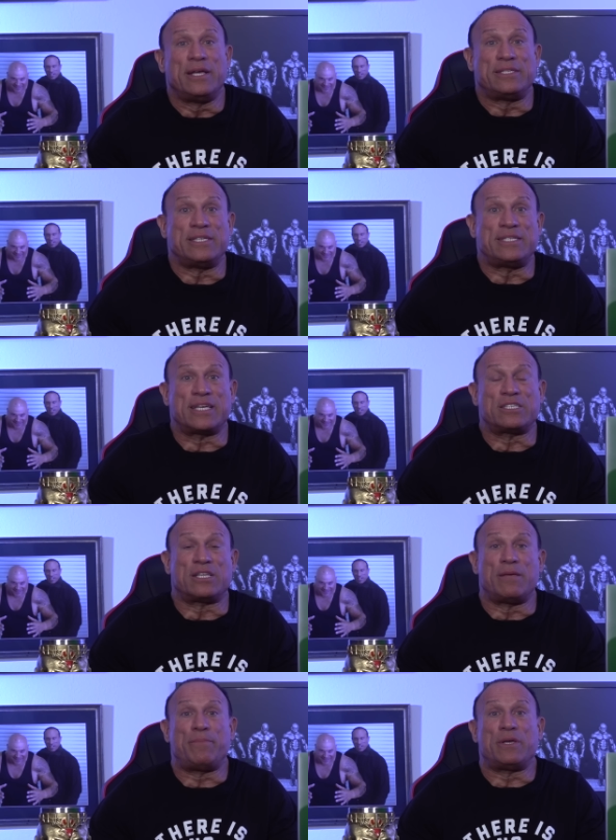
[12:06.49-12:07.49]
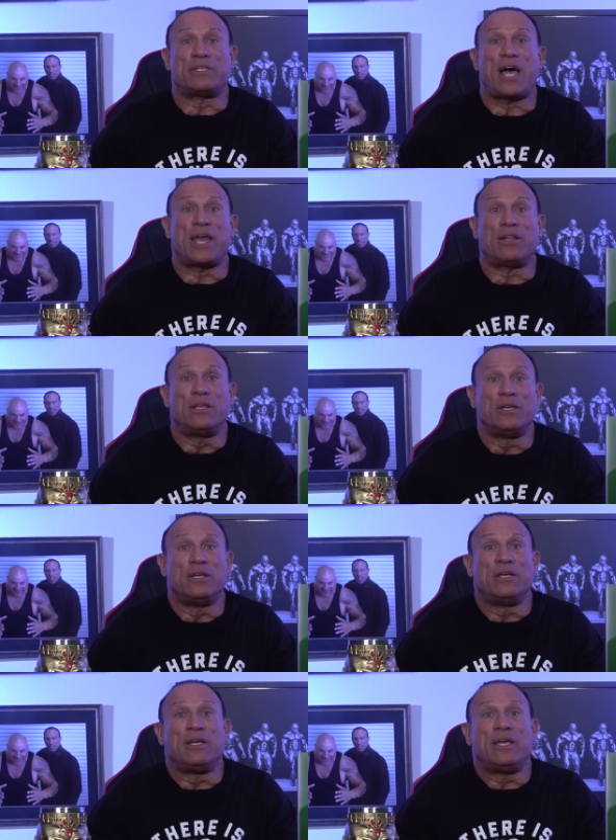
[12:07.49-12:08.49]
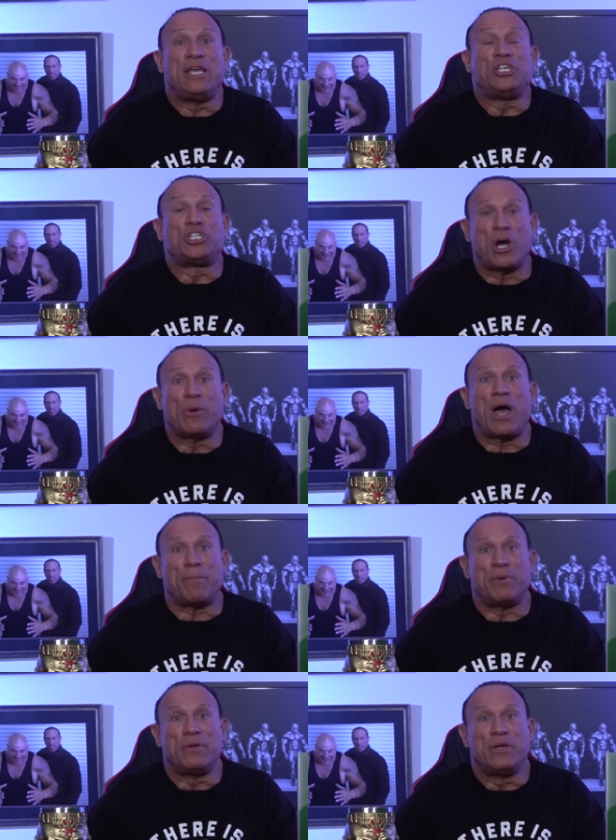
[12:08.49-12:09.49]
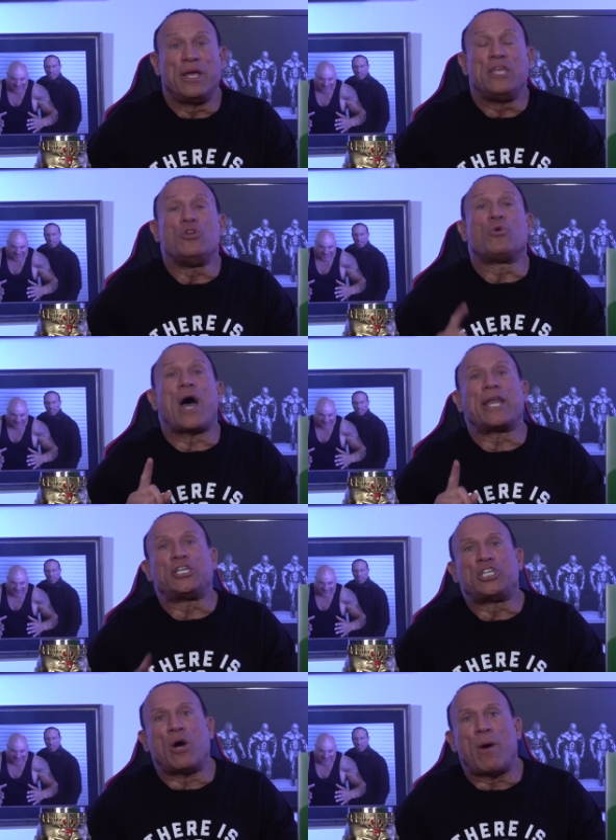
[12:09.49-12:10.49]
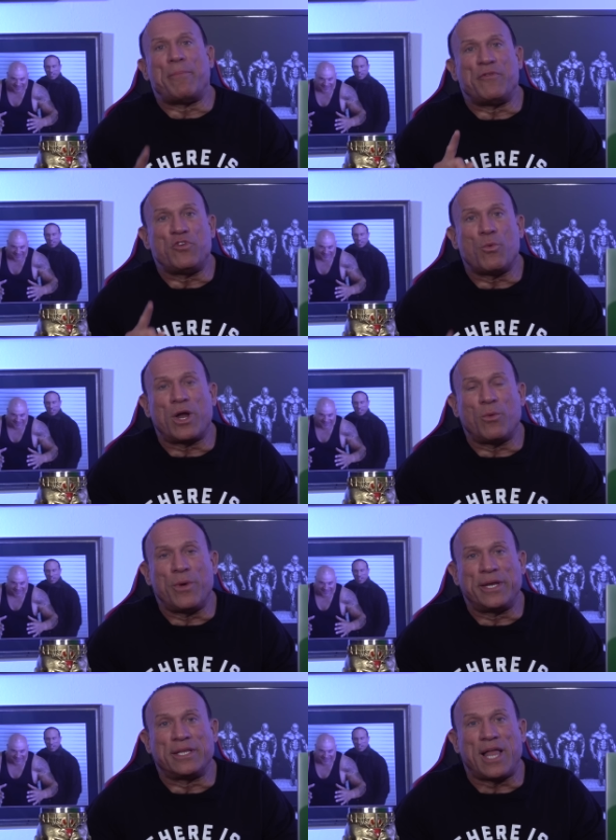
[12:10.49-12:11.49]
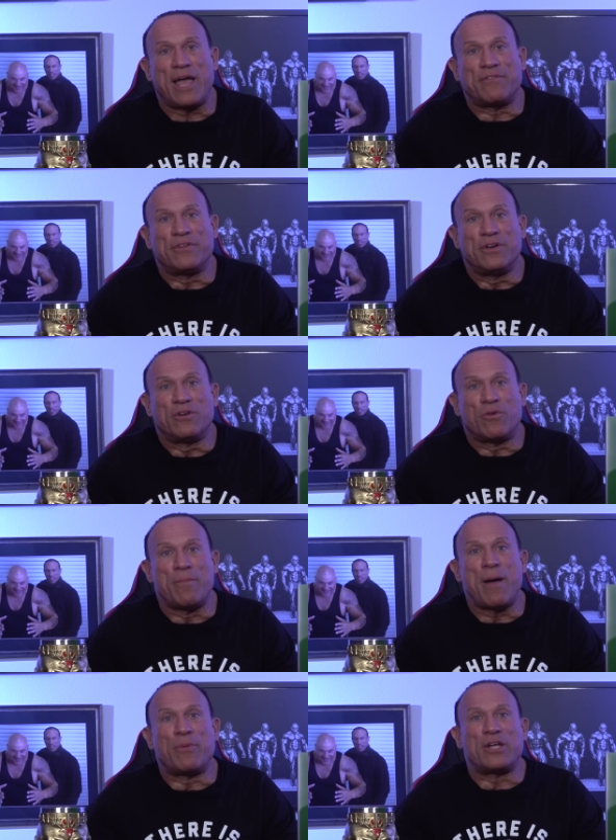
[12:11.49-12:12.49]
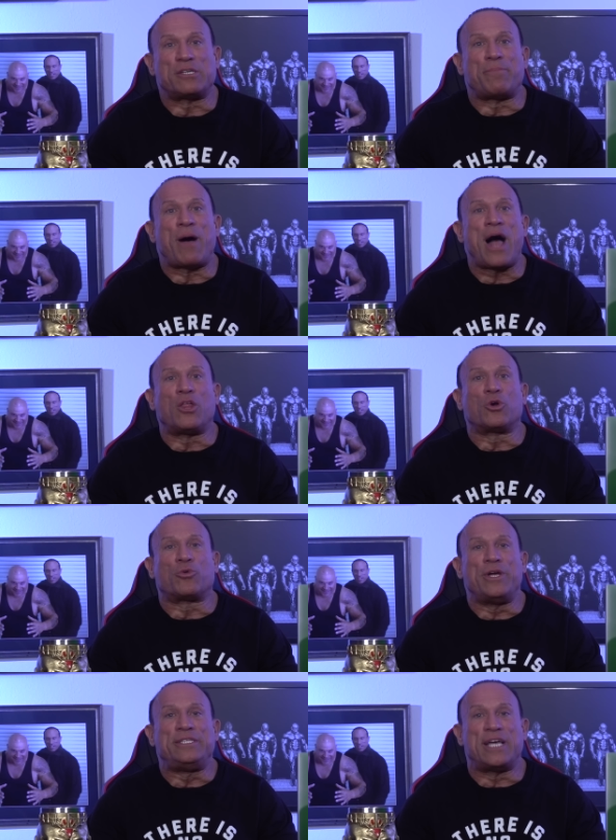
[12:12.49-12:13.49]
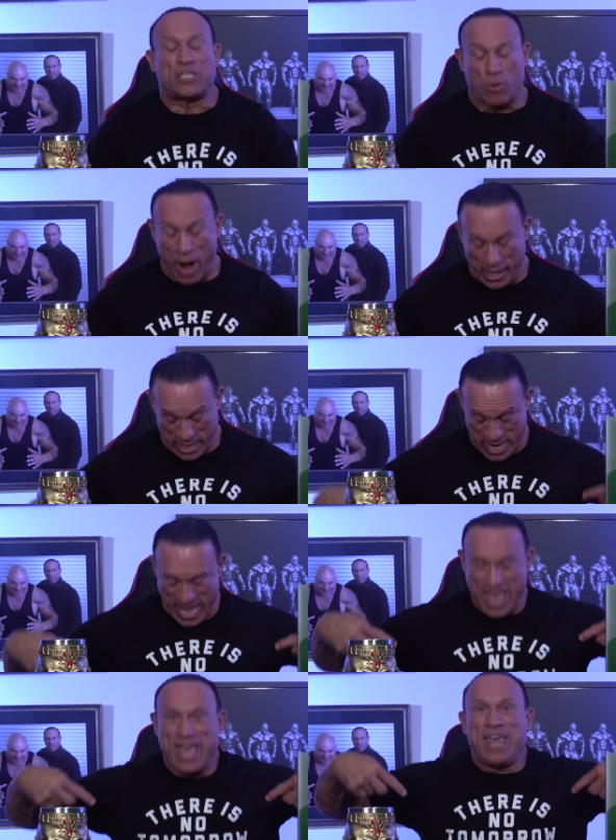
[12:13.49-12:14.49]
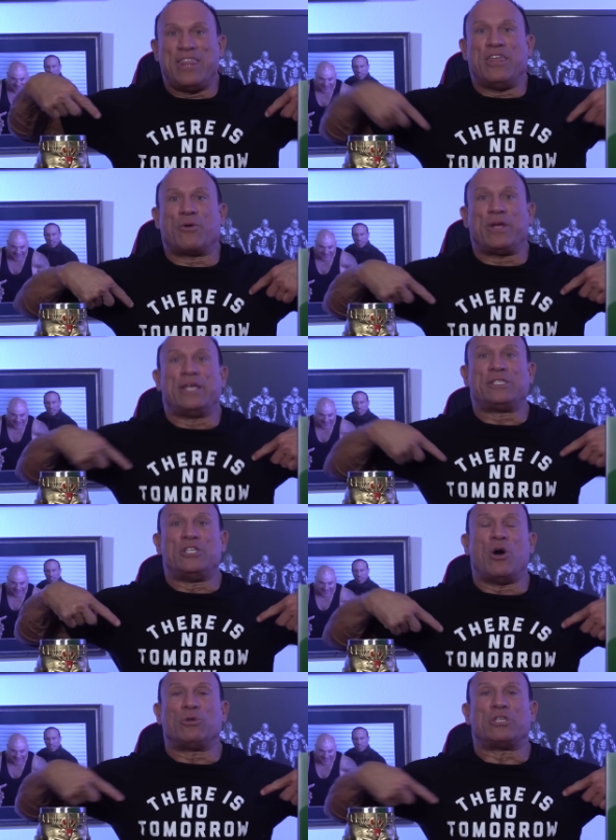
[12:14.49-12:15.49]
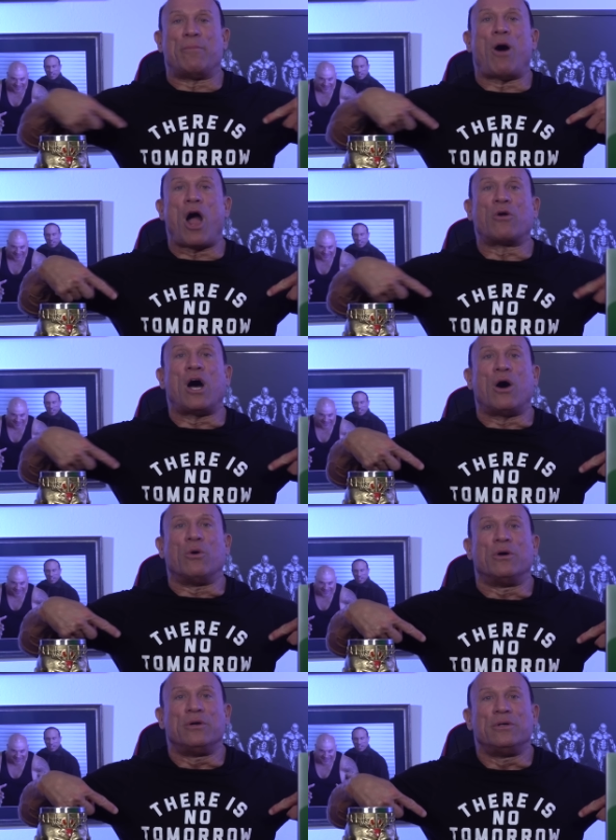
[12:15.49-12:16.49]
It's his sixth Olympia title. He showed up. You got to show up if you want to win in life. Remember, as Apollo Creed said to Rocky, there is no tomorrow.